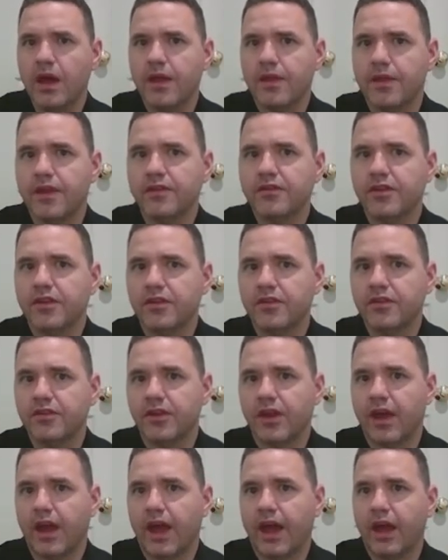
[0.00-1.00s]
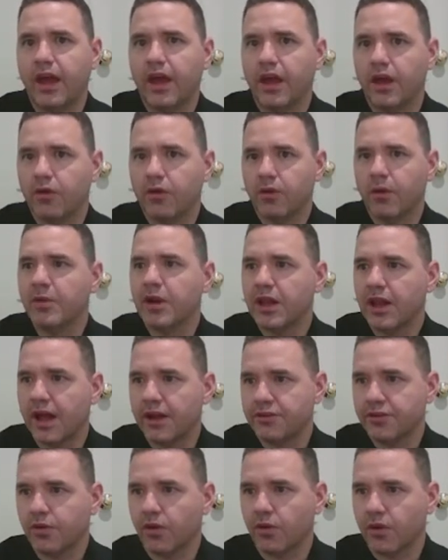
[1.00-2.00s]
This is a
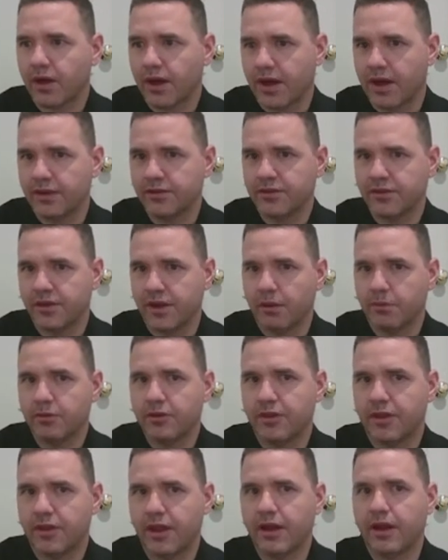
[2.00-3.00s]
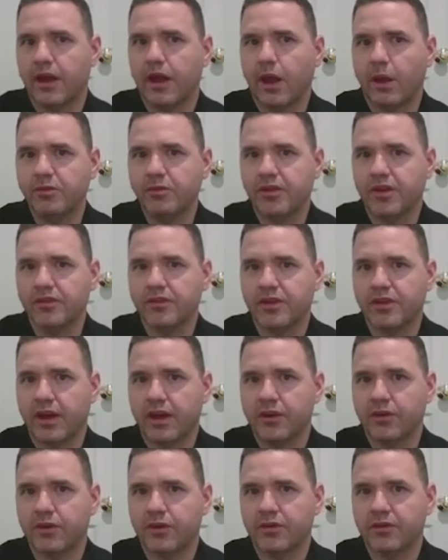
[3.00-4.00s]
criminological concept that helps us to
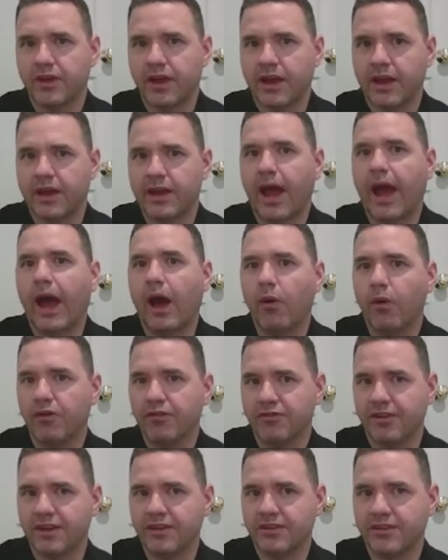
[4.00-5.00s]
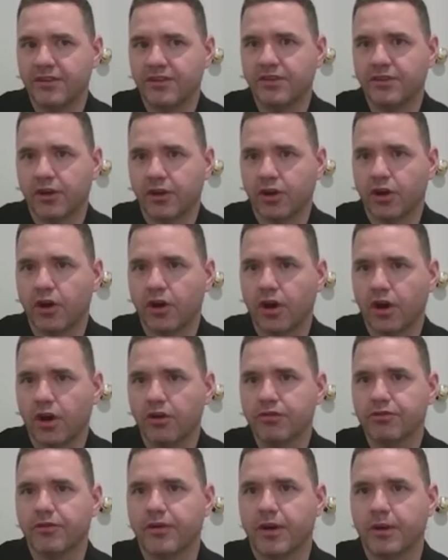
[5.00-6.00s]
understand how offenses occur
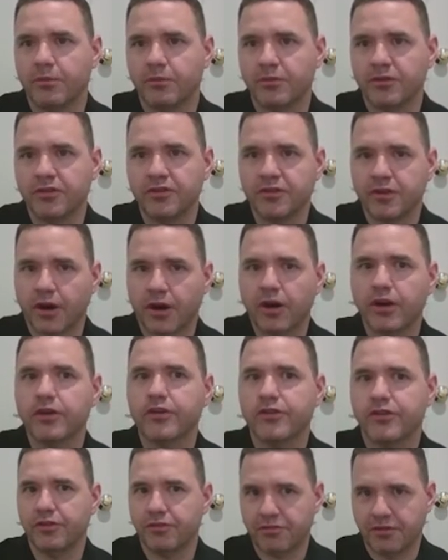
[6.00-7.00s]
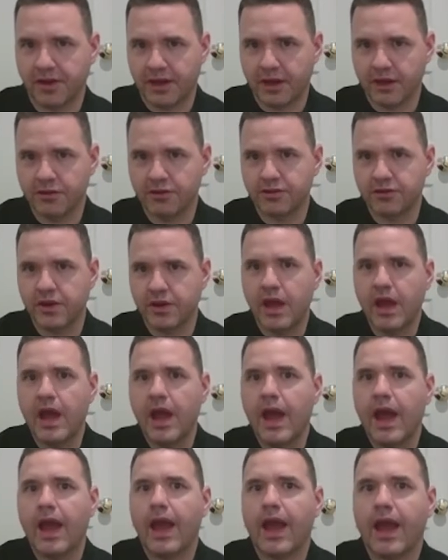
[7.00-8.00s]
from start finish.
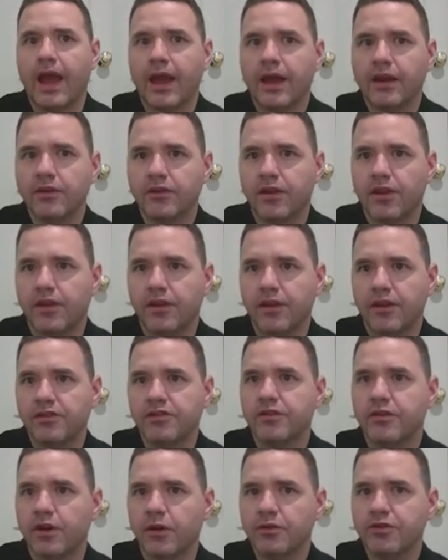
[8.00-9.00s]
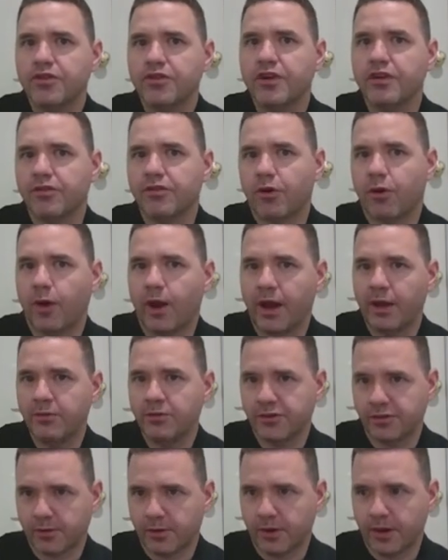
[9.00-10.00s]
And this notion of crime
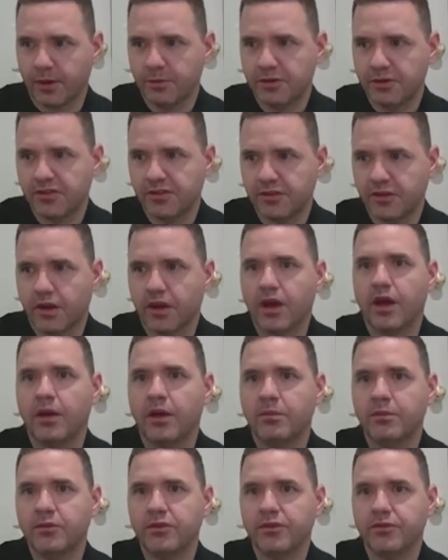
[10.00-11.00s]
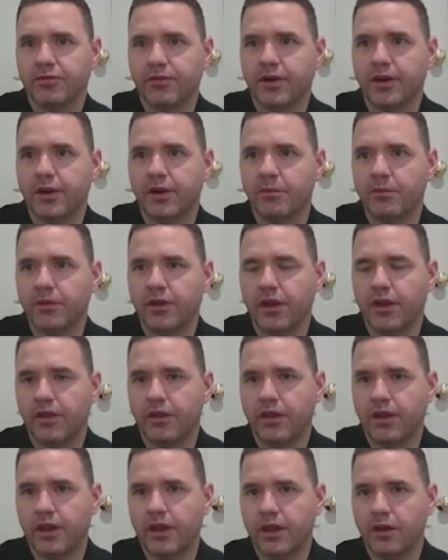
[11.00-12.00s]
scripts comes from
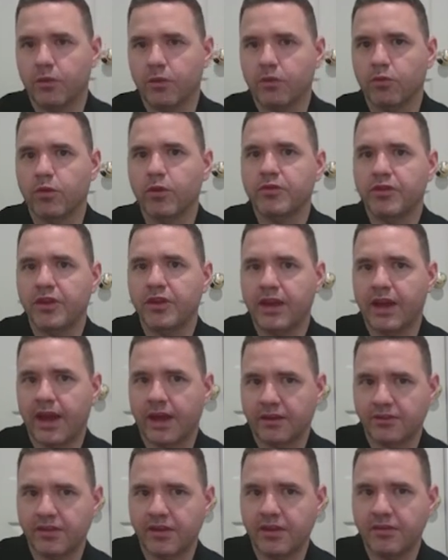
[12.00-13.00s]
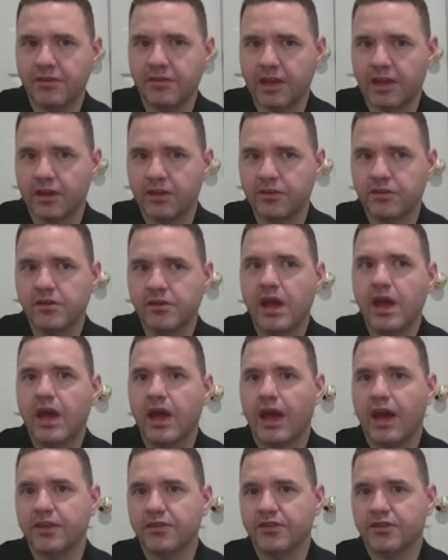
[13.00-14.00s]
the routine activities
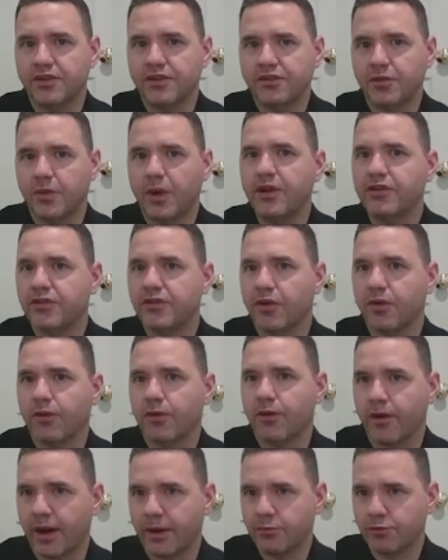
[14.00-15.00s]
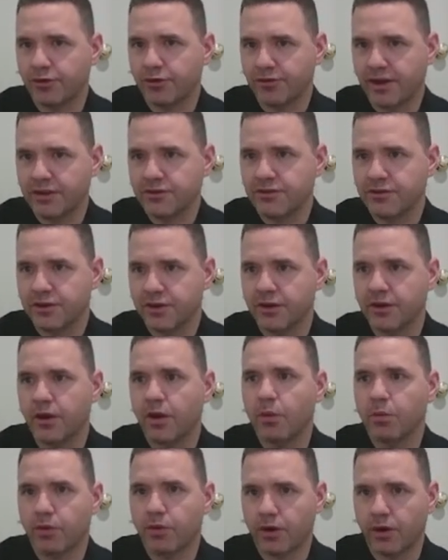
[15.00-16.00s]
and situational crime prevention
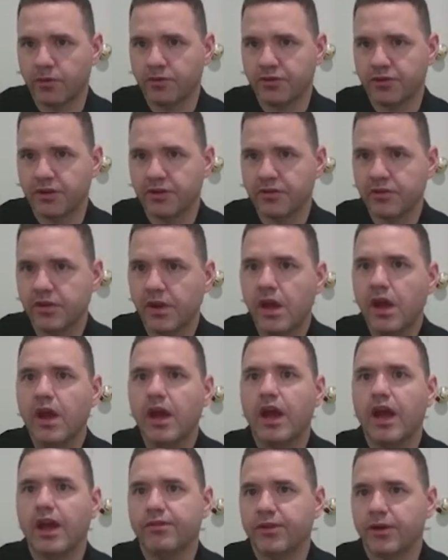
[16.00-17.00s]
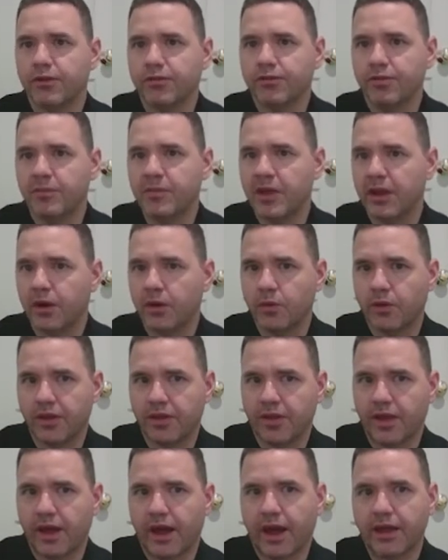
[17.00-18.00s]
approaches. If you're familiar
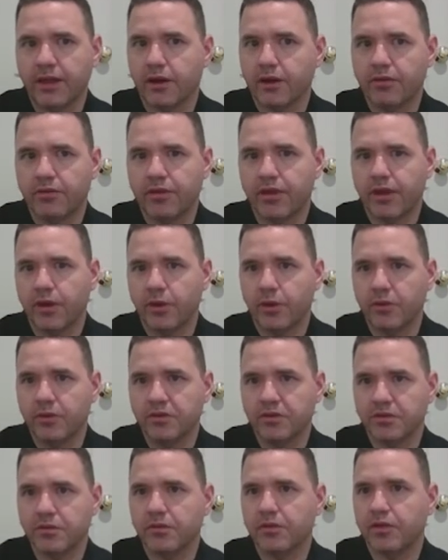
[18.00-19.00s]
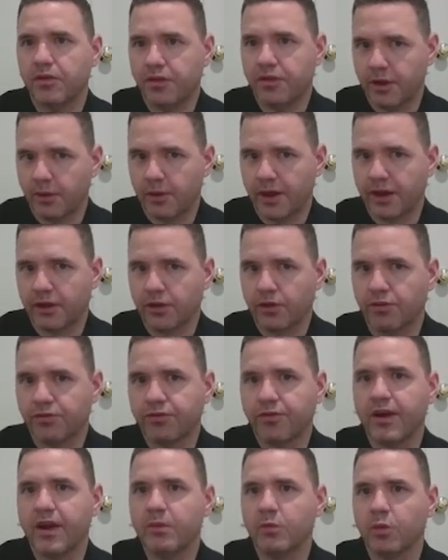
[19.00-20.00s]
with either of those theoretical
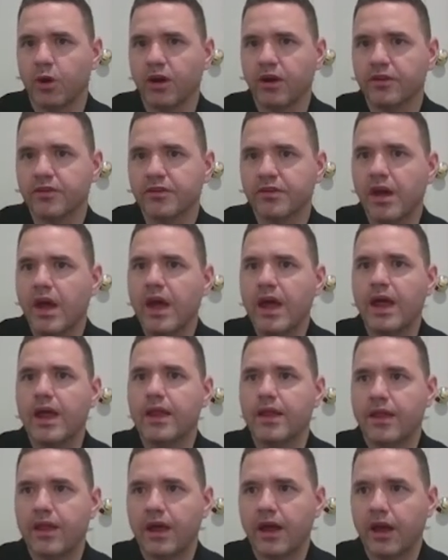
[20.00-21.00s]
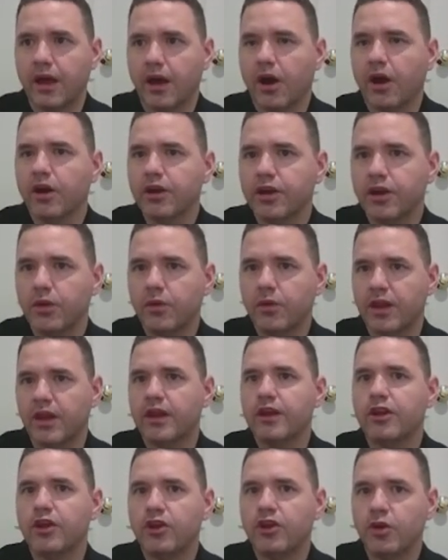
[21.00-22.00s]
frameworks, they argue
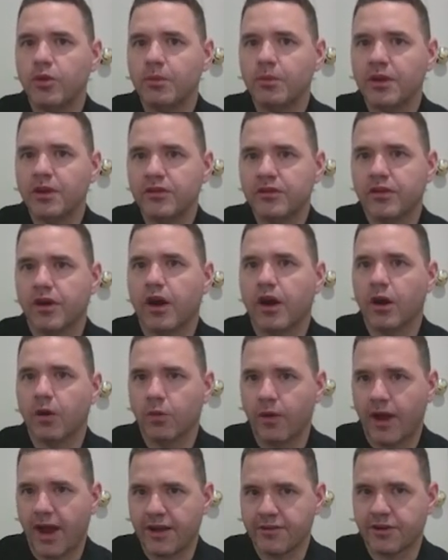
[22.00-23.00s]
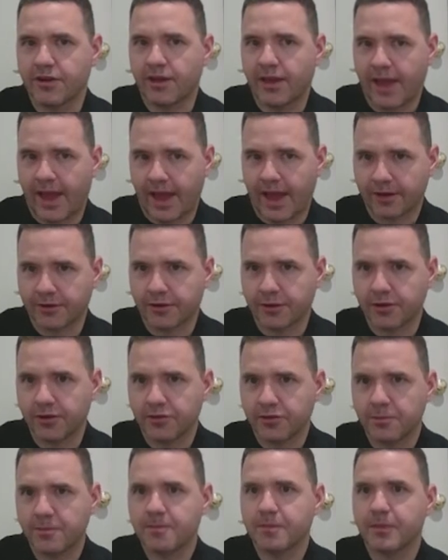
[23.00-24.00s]
that humans are rational
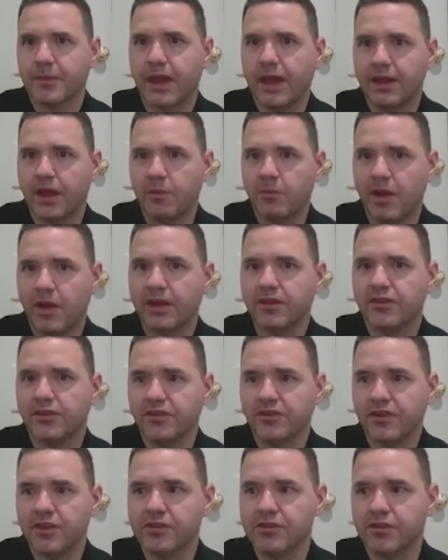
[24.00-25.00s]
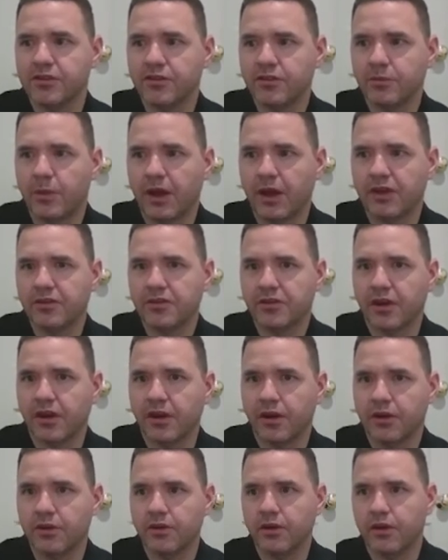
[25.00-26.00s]
actors and they make decisions based
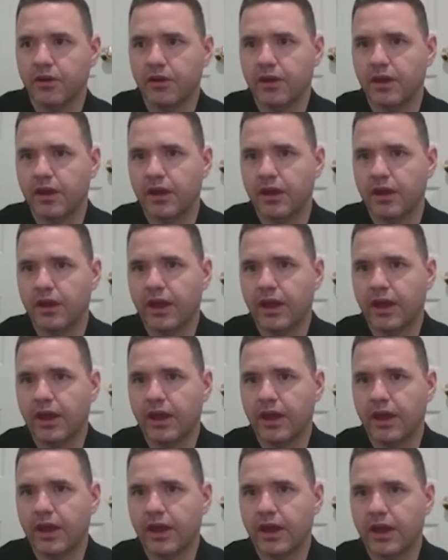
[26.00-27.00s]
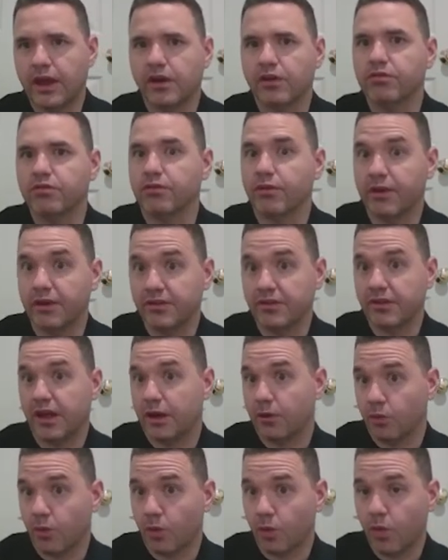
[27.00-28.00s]
on the calculus of risk
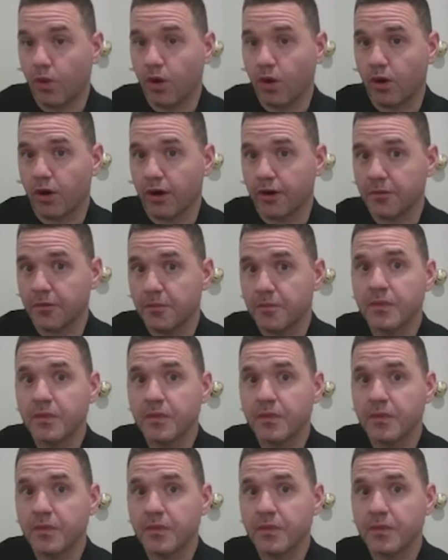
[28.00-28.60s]
and reward.